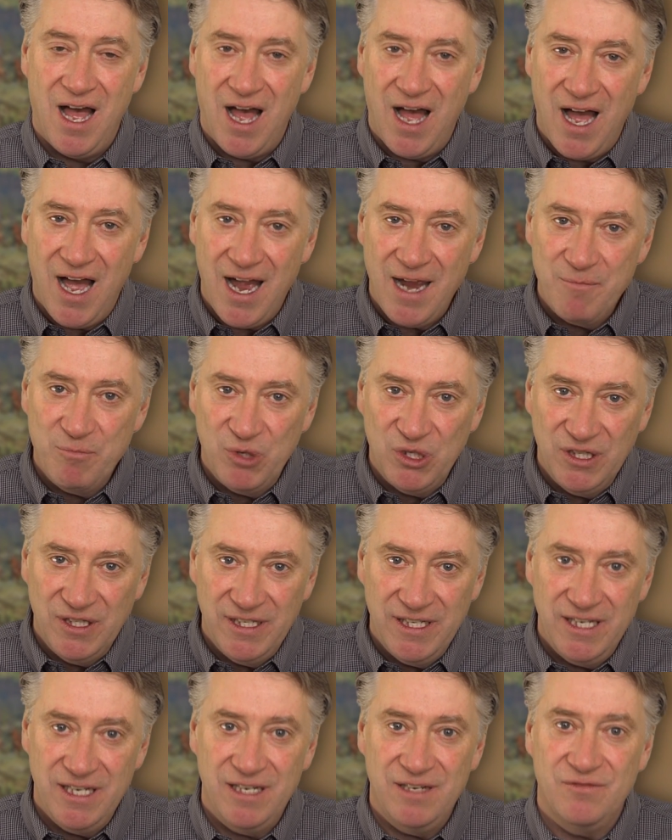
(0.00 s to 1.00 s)
I
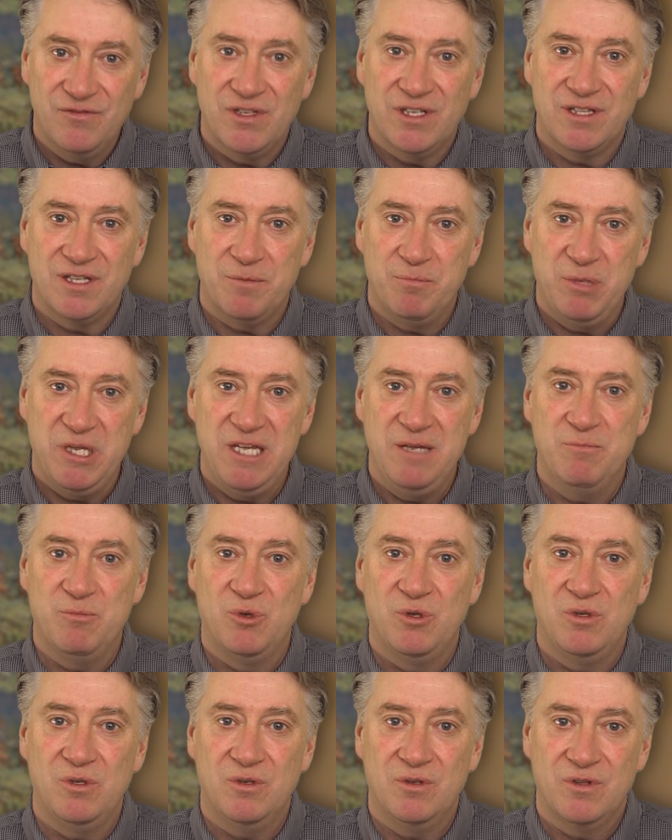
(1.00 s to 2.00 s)
believe that the
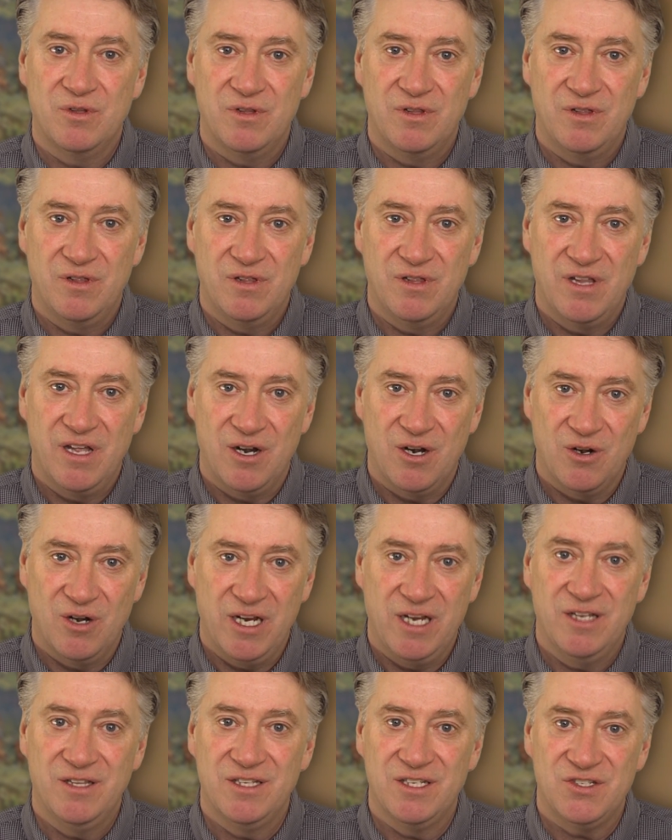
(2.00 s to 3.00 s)
people that are
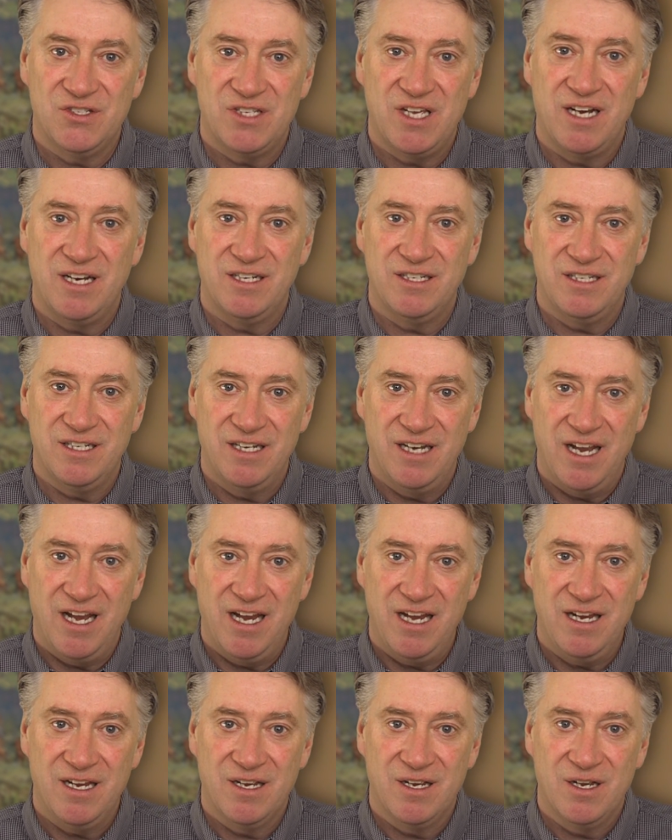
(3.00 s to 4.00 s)
in the Senate
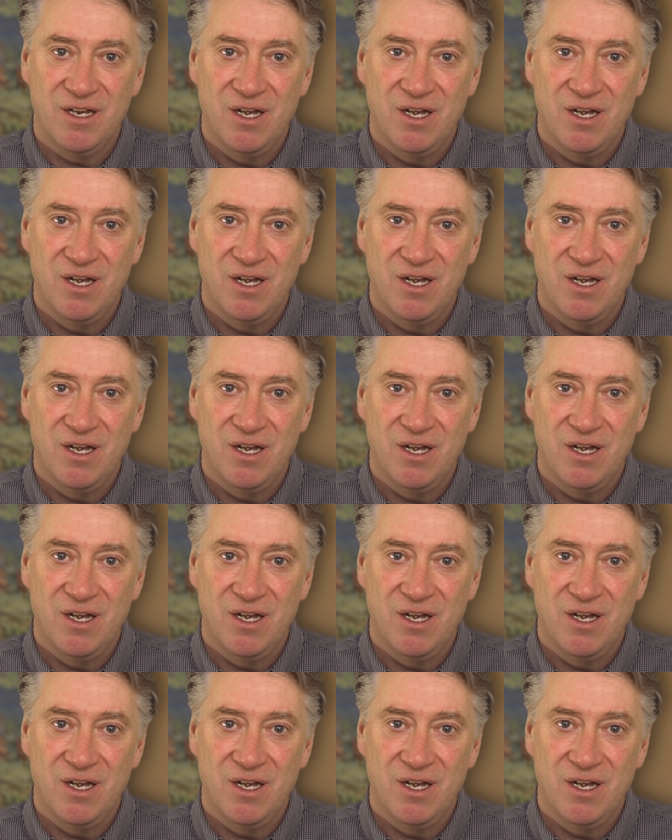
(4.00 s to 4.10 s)
today